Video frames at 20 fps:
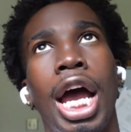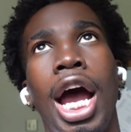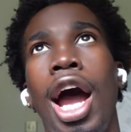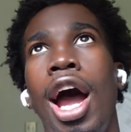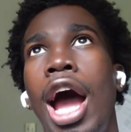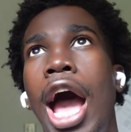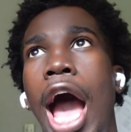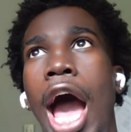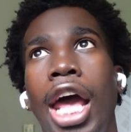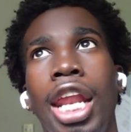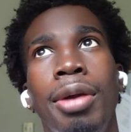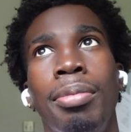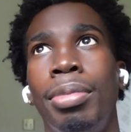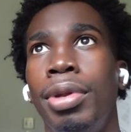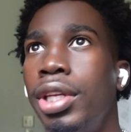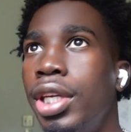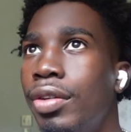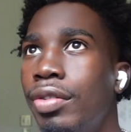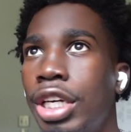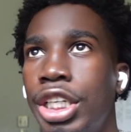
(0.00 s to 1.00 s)
I didn't
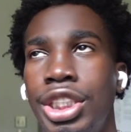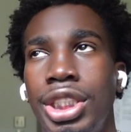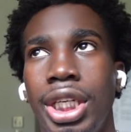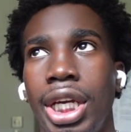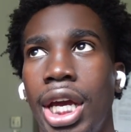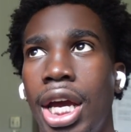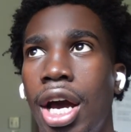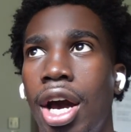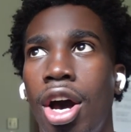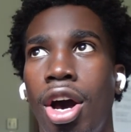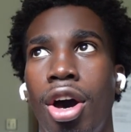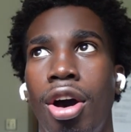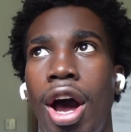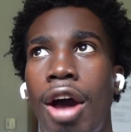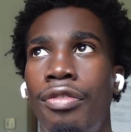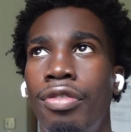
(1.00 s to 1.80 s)
believe that shit at all.